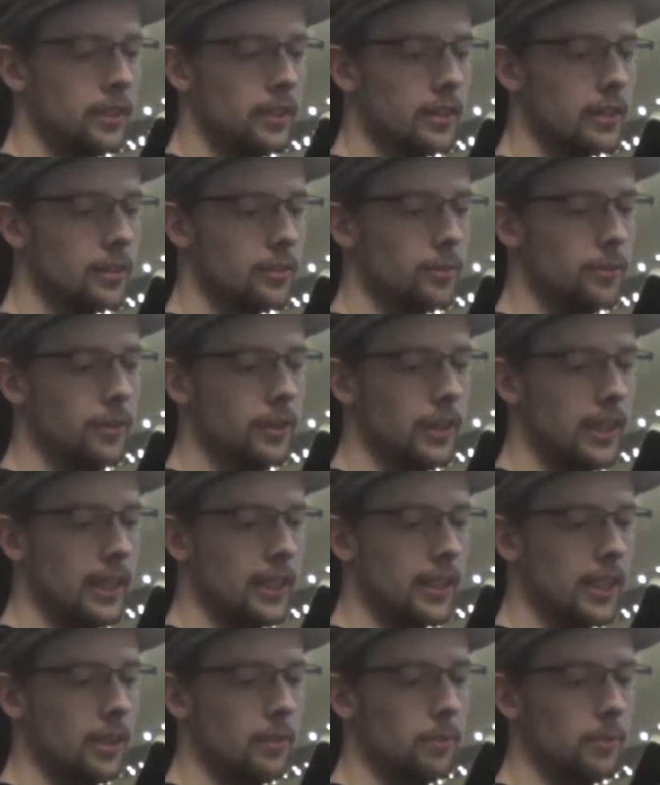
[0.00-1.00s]
It doesn't feel
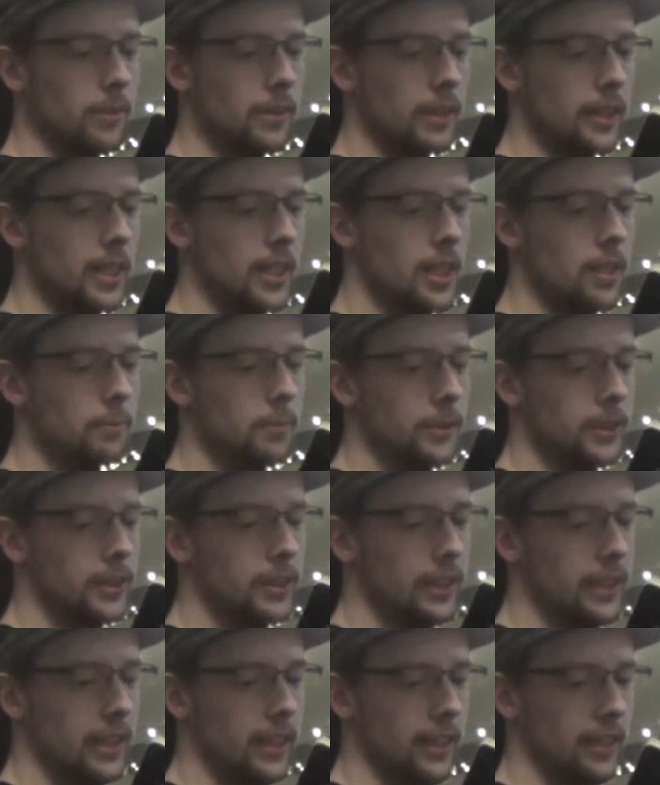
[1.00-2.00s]
like I'm
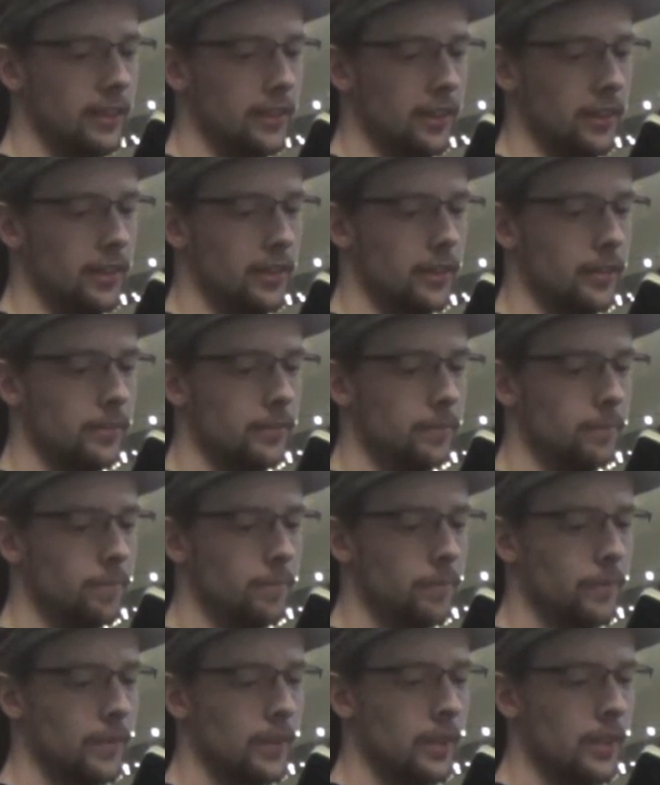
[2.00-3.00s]
accomplishing
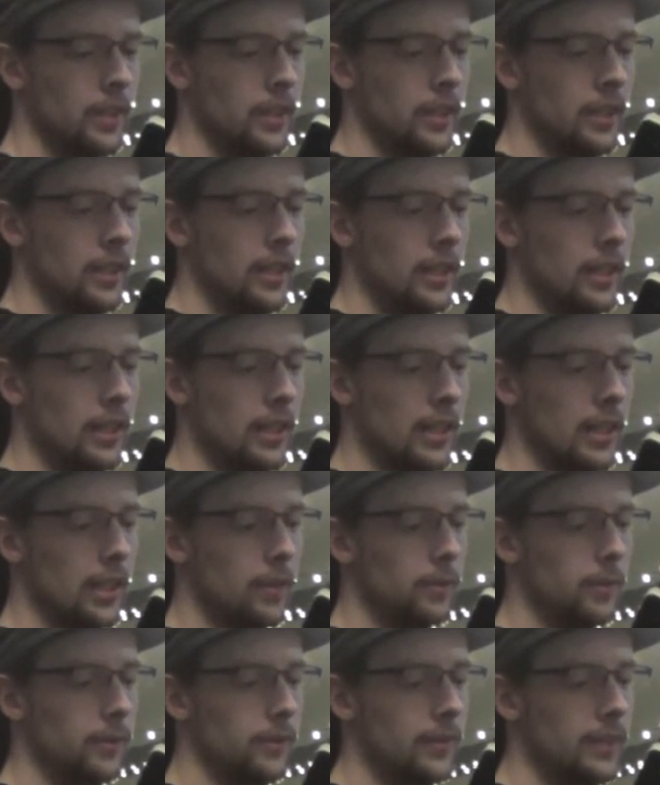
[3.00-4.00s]
anything.
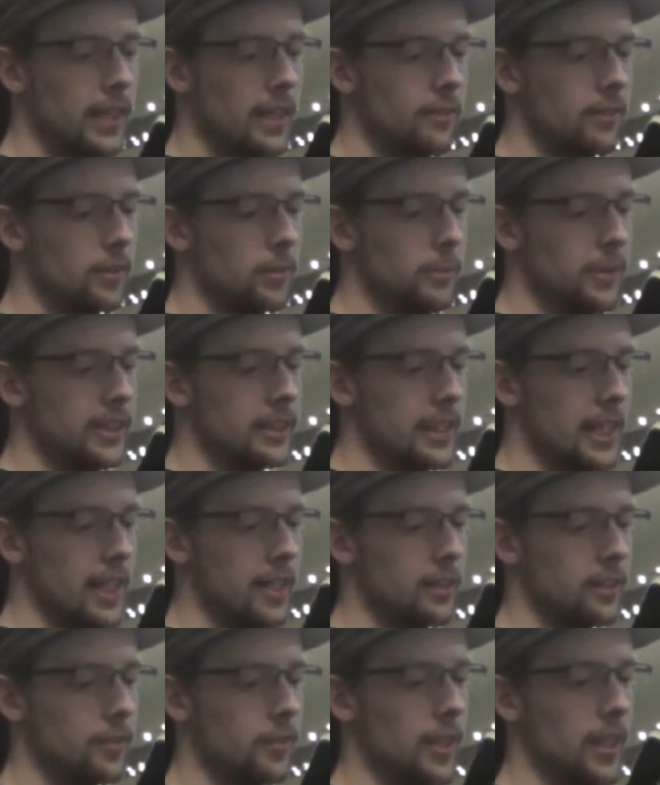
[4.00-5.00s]
I will never be
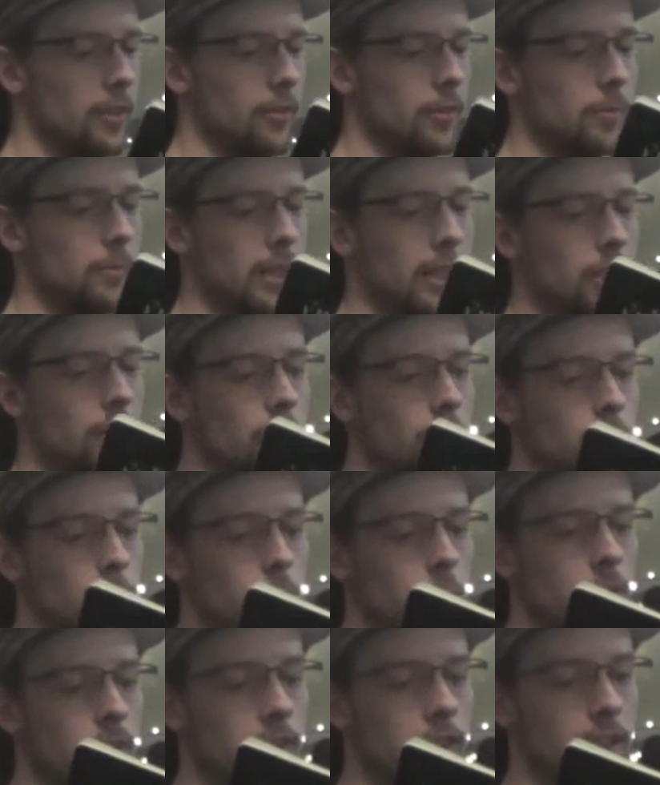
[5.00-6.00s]
satisfied with my own
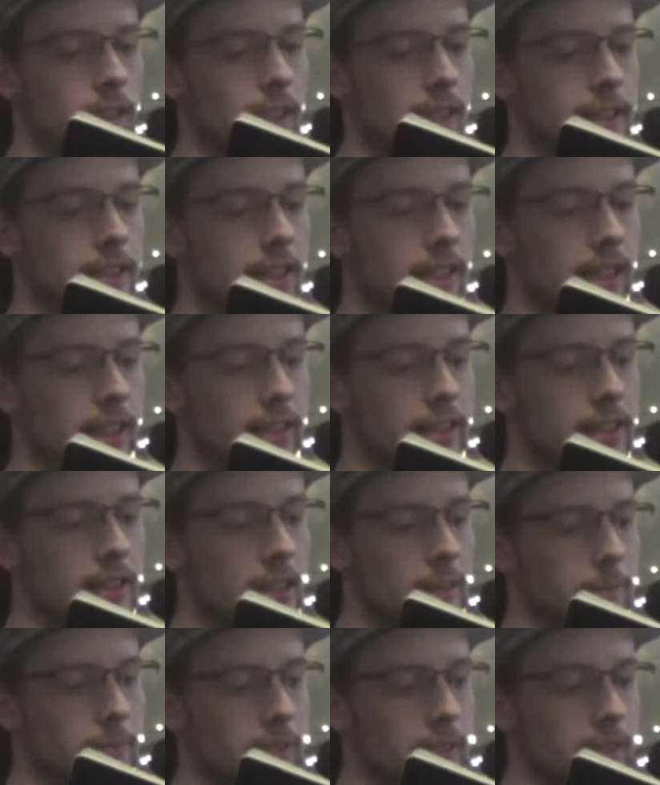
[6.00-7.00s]
work unless I
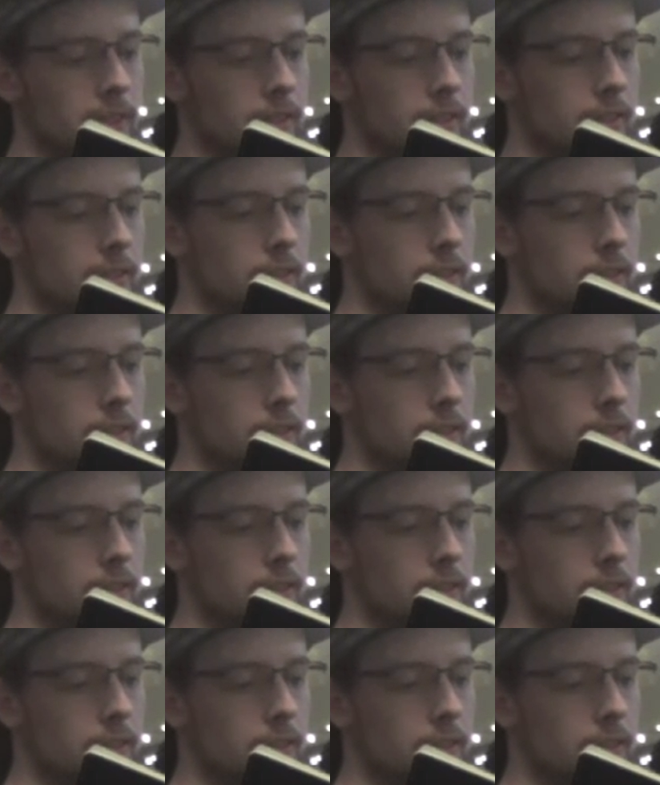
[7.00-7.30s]
accept it.